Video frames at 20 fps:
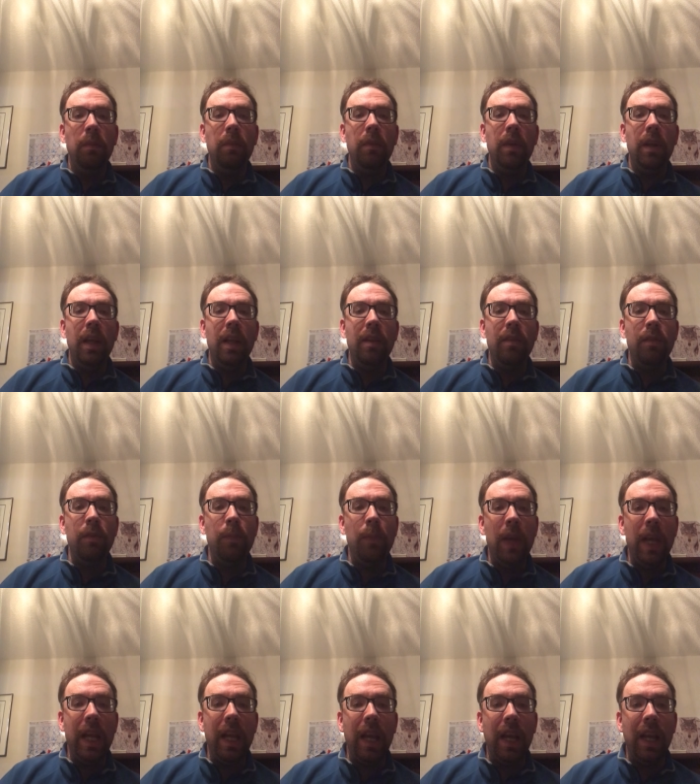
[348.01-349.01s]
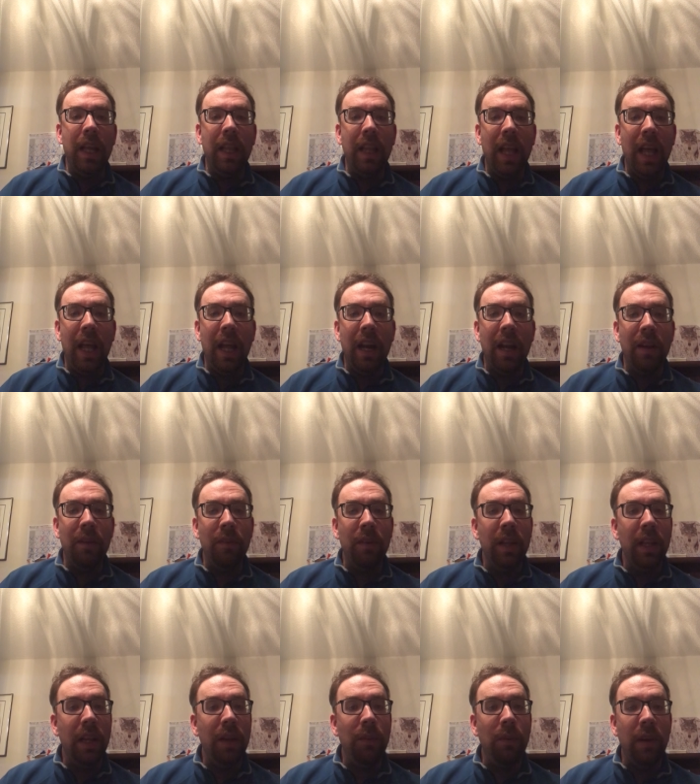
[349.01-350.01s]
And speaking of that, I
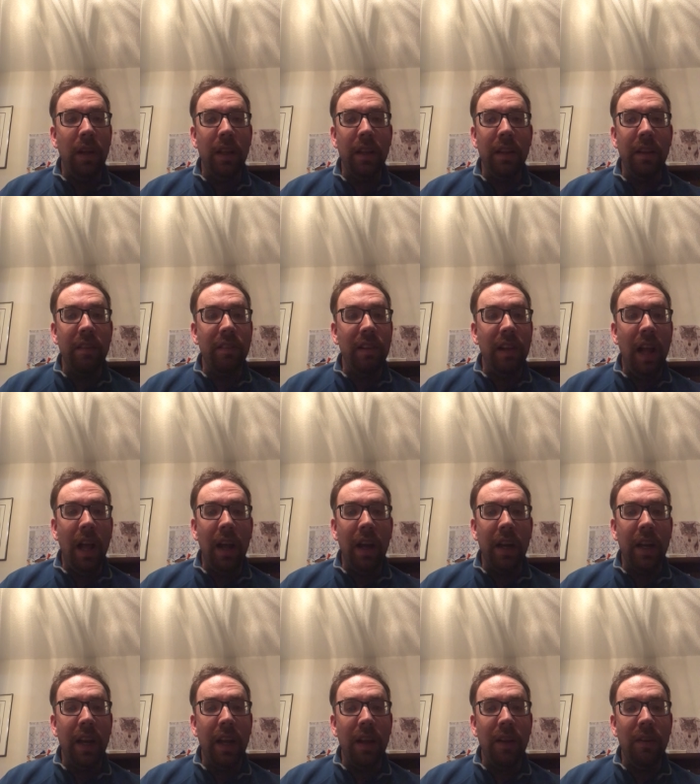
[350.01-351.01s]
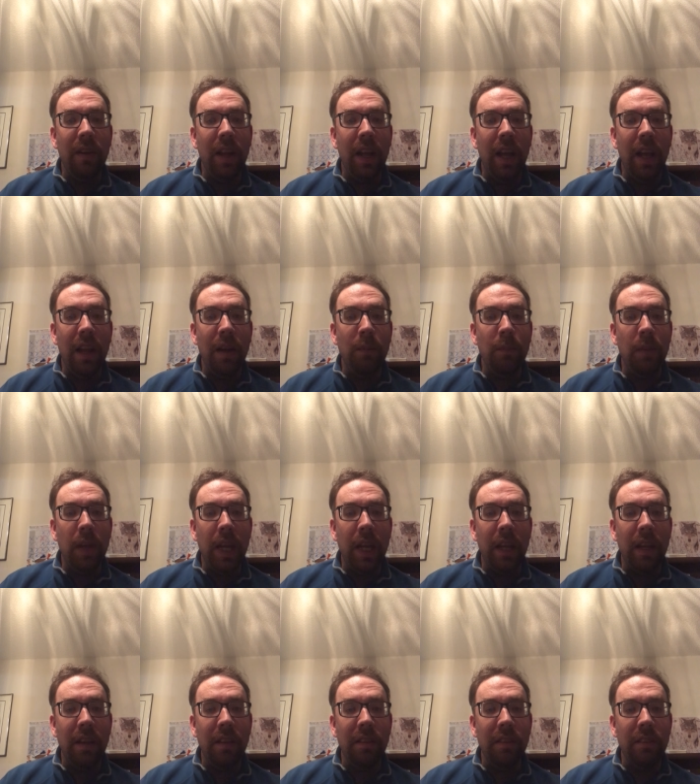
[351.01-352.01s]
really want this lockdown to end
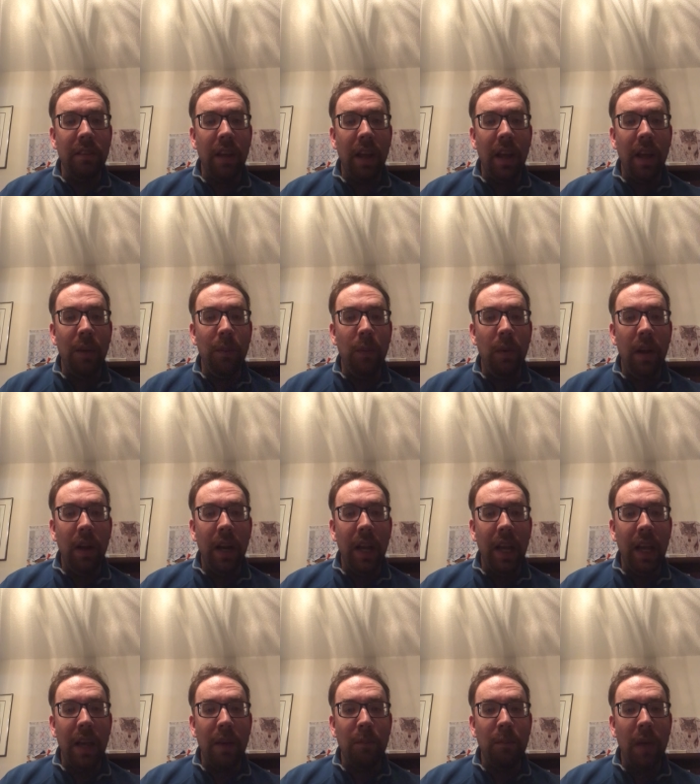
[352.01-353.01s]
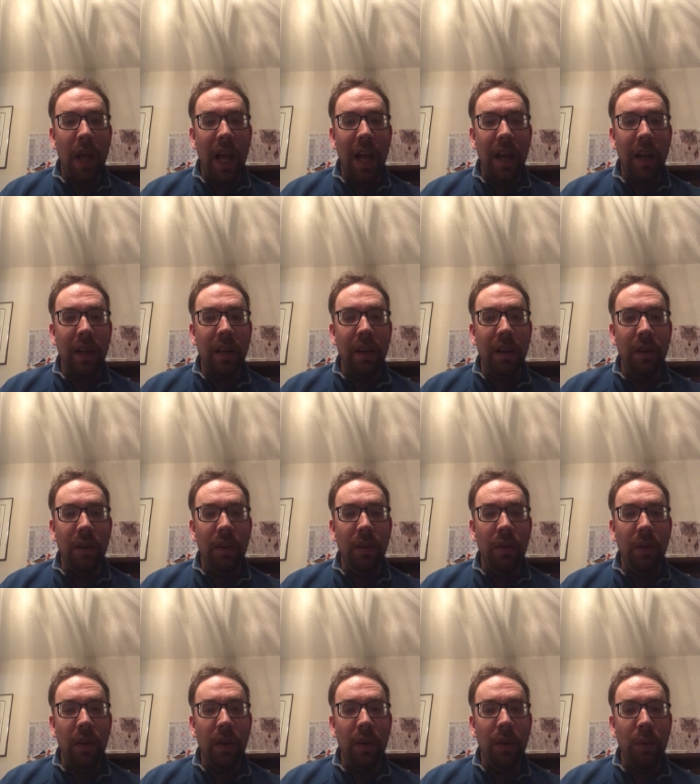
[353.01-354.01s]
because I want to get back to
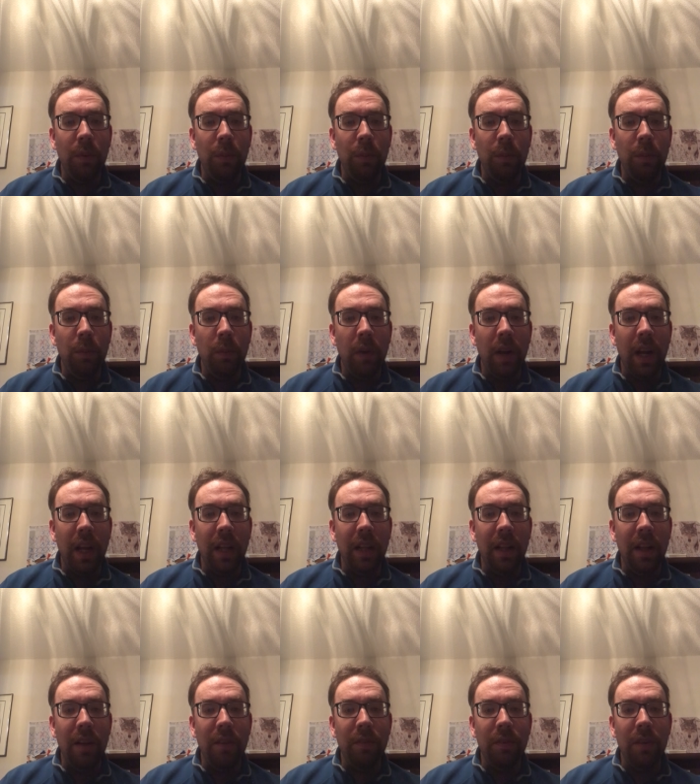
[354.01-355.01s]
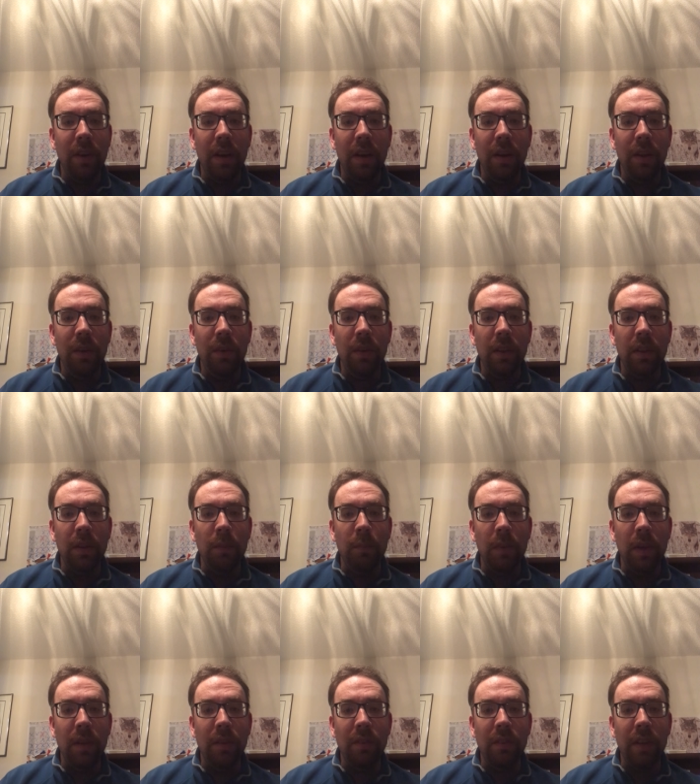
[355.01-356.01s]
doing what I love to do at the
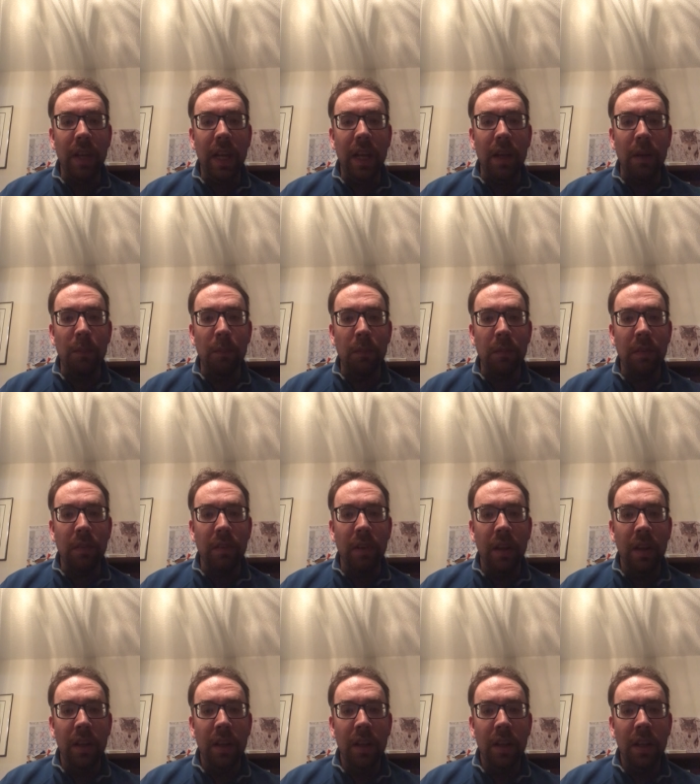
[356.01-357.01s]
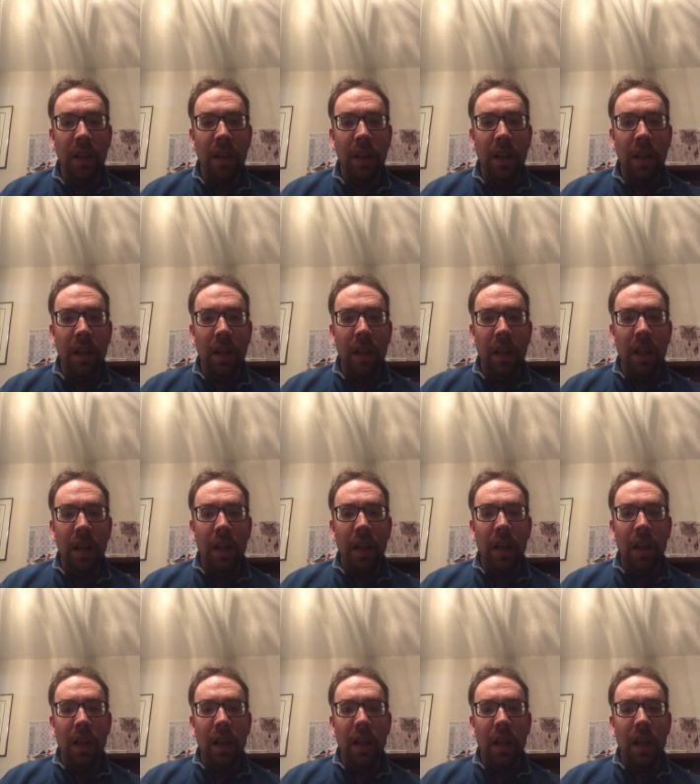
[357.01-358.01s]
museums.
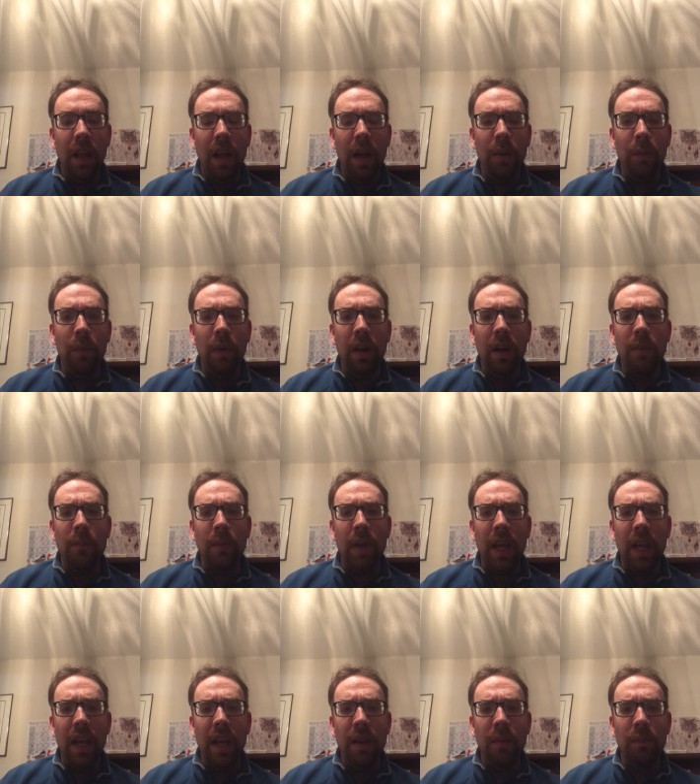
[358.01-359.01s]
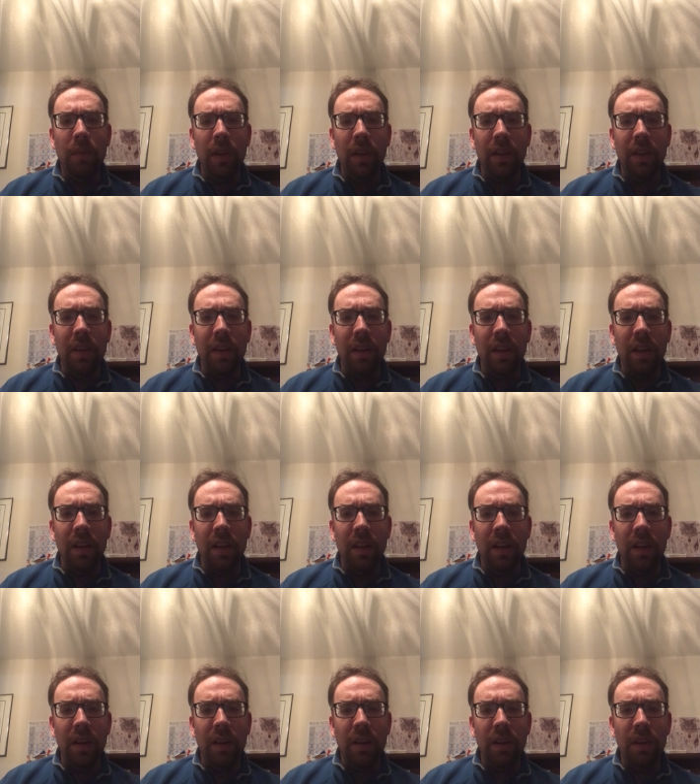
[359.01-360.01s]
I want to be able to
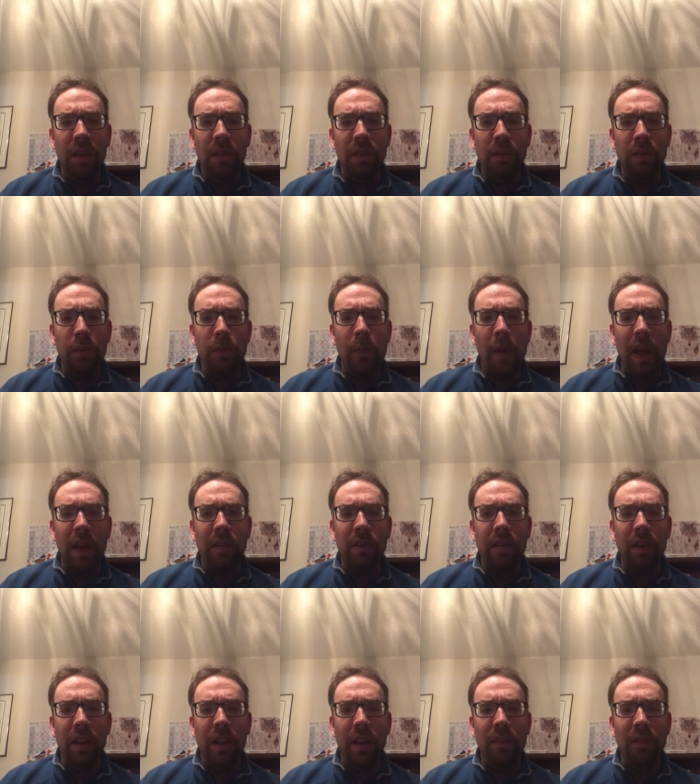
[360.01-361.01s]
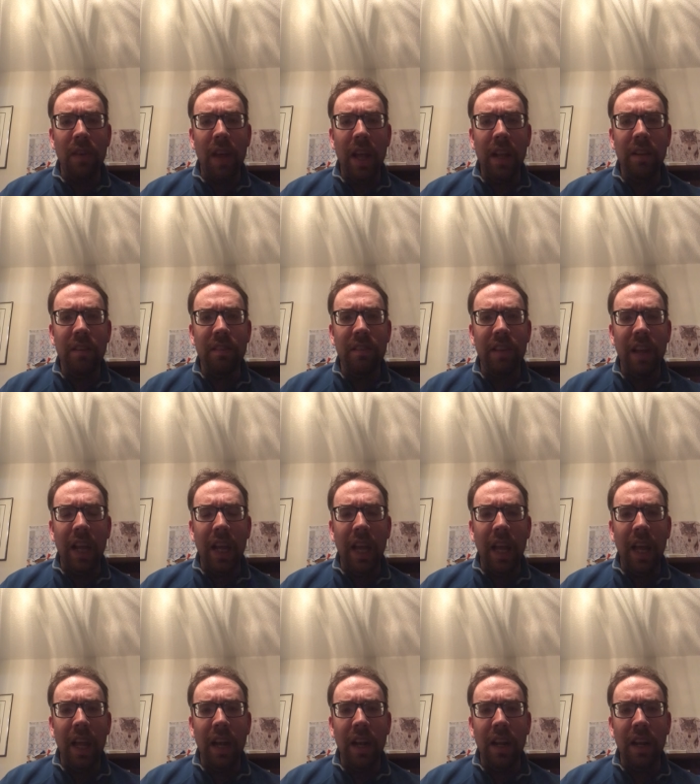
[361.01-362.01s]
do special events
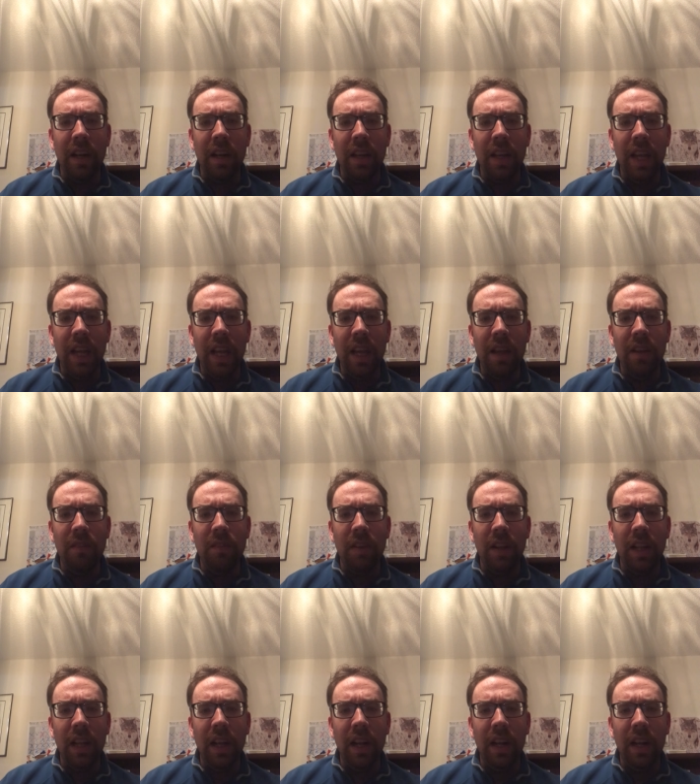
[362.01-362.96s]
again and to give a little